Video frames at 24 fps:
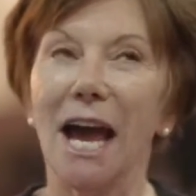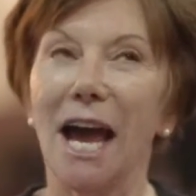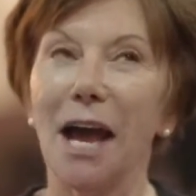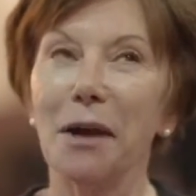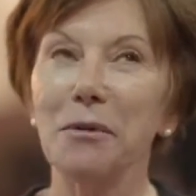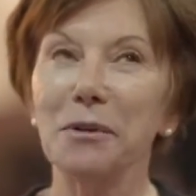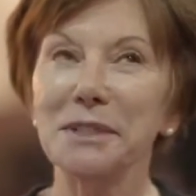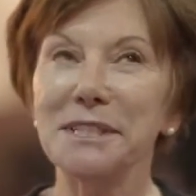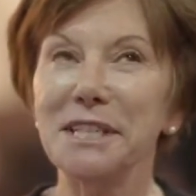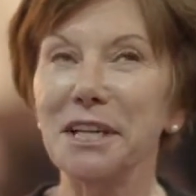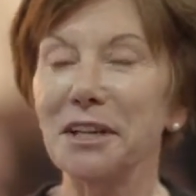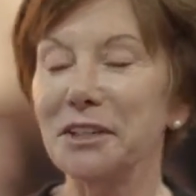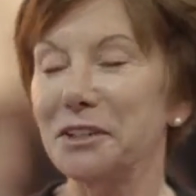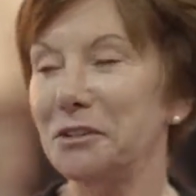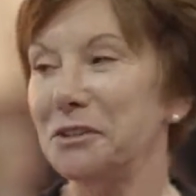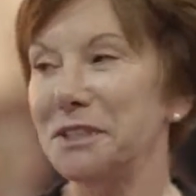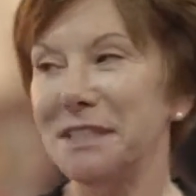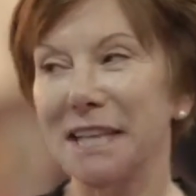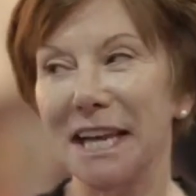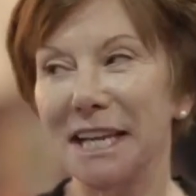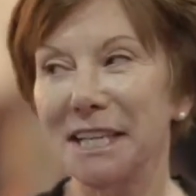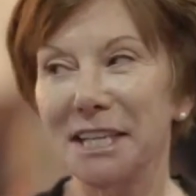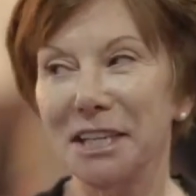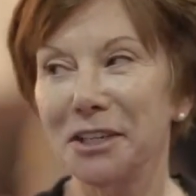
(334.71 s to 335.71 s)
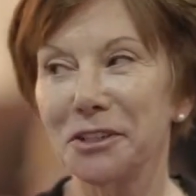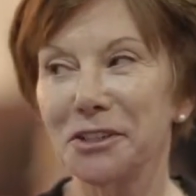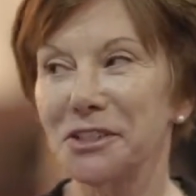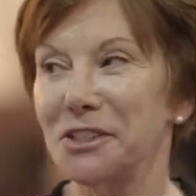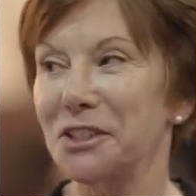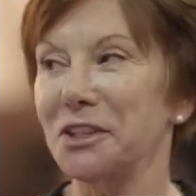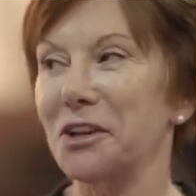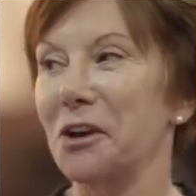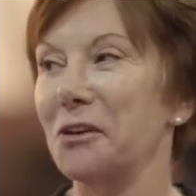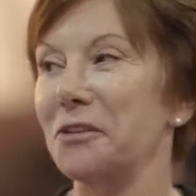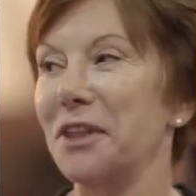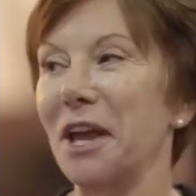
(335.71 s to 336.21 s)
I will tell you, 10 years
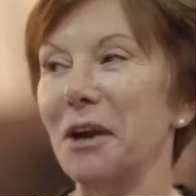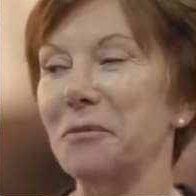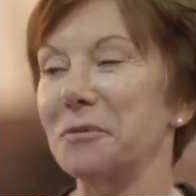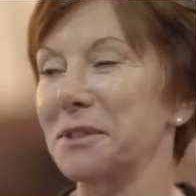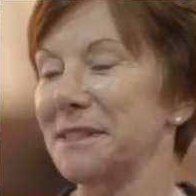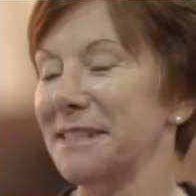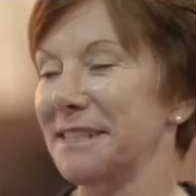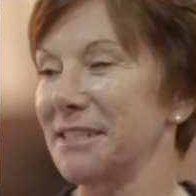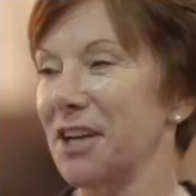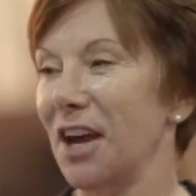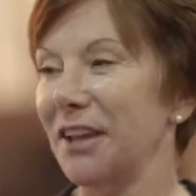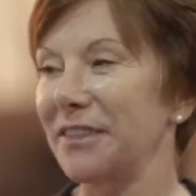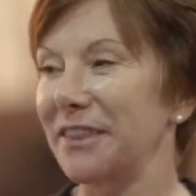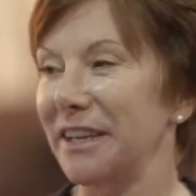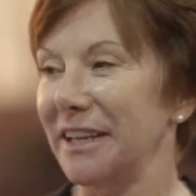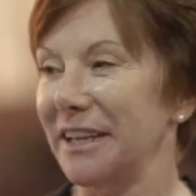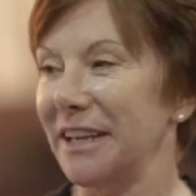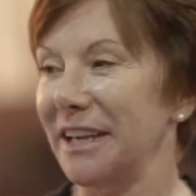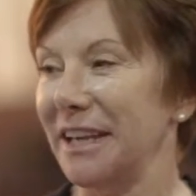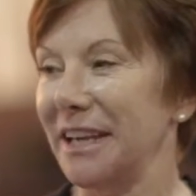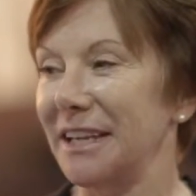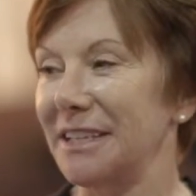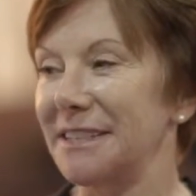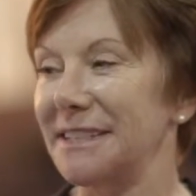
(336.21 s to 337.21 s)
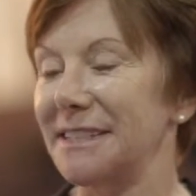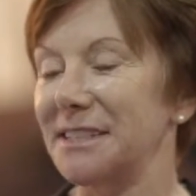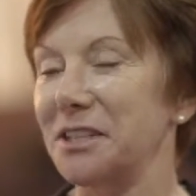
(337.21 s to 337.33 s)
ago, that was not the case.